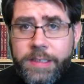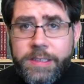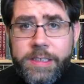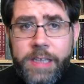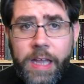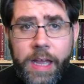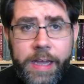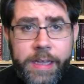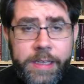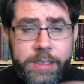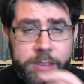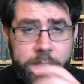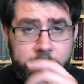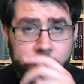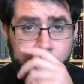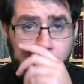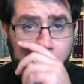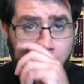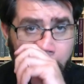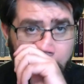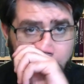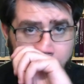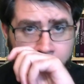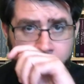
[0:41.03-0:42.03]
signs and
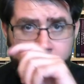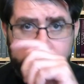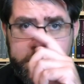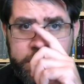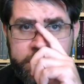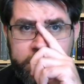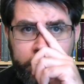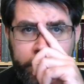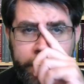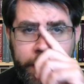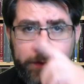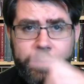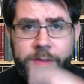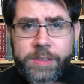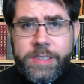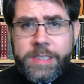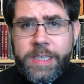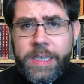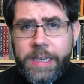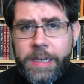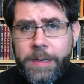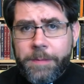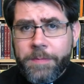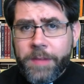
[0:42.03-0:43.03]
wonders as we have
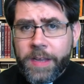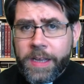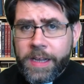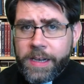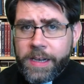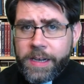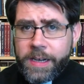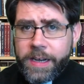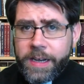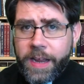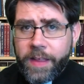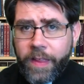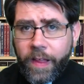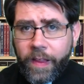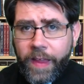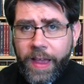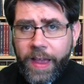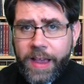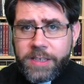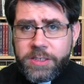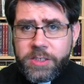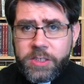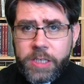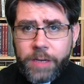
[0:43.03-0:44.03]
seen in the
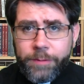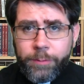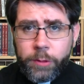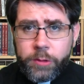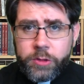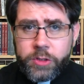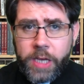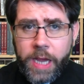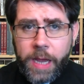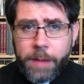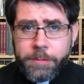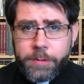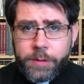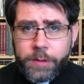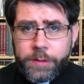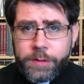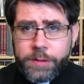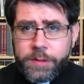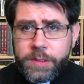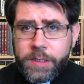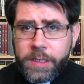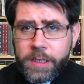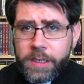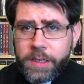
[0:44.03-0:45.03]
last several
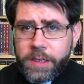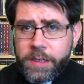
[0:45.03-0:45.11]
chapters,